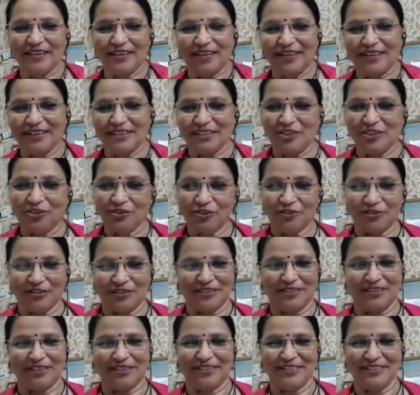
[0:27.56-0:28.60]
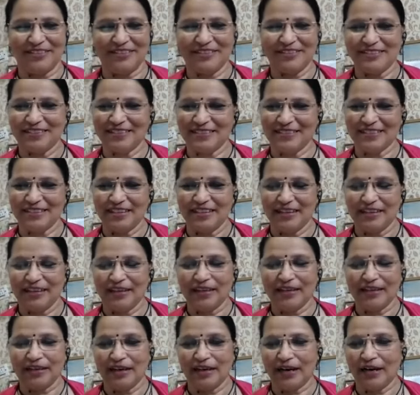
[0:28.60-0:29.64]
I thought
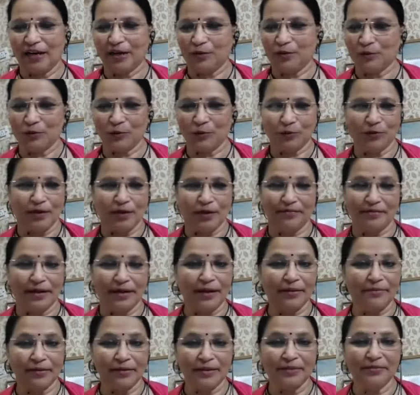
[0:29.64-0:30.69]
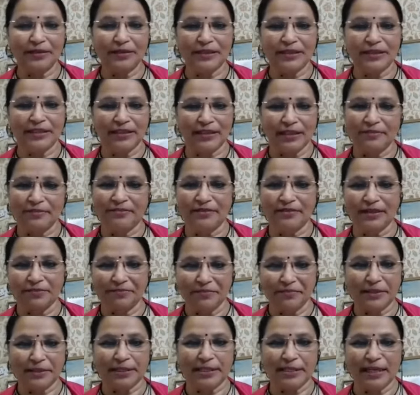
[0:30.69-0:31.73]
how to every
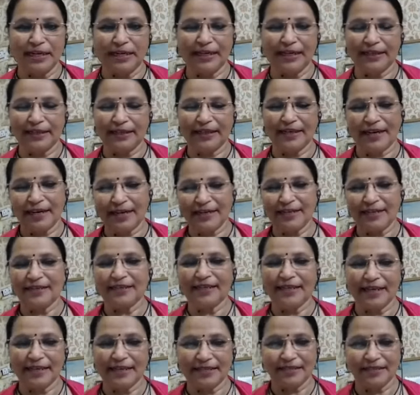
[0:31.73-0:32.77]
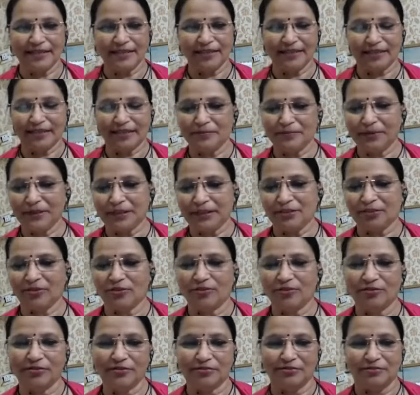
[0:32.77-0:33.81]
personality kind has a little bit
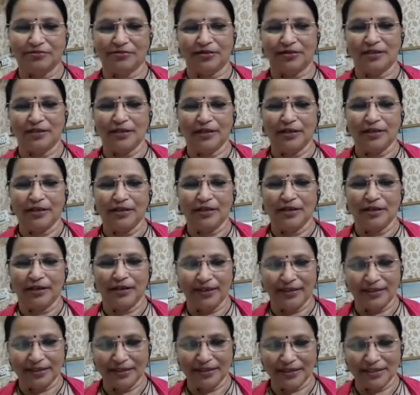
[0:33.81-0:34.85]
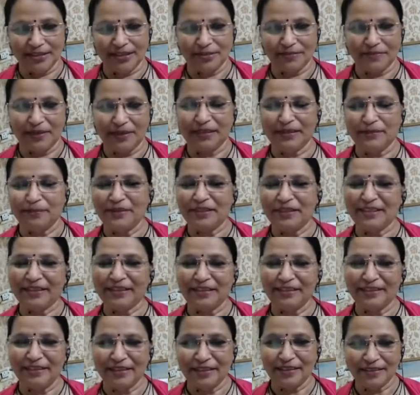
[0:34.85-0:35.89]
of leadership element
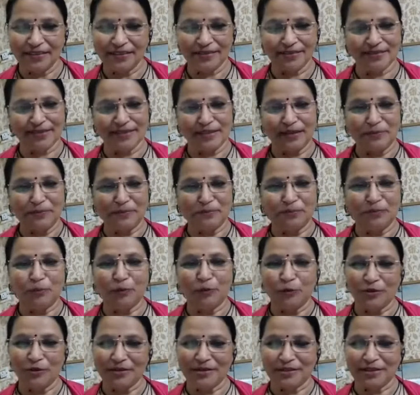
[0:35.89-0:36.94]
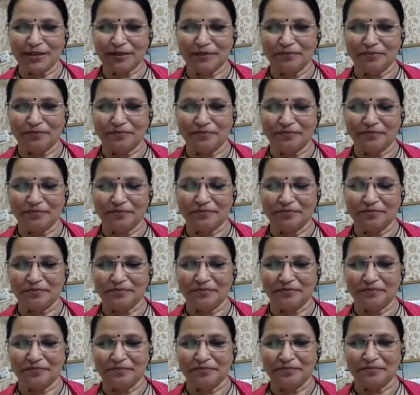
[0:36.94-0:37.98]
in it, some more, some
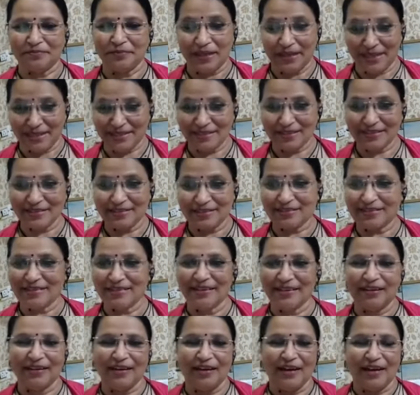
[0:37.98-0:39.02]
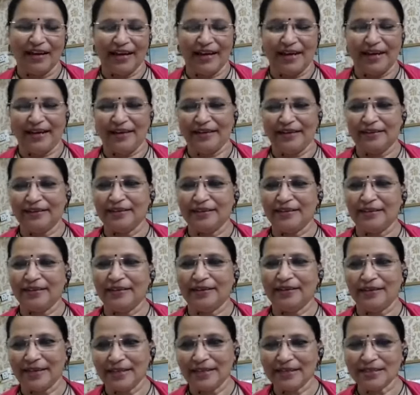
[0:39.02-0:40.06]
less, and
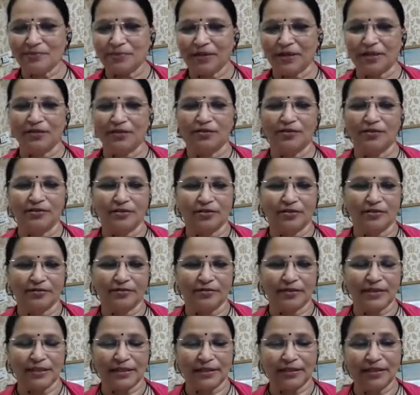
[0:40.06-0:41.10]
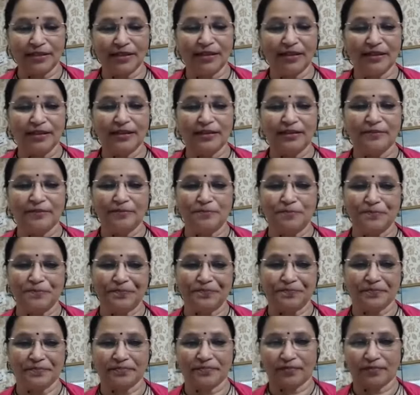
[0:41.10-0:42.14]
less because of certain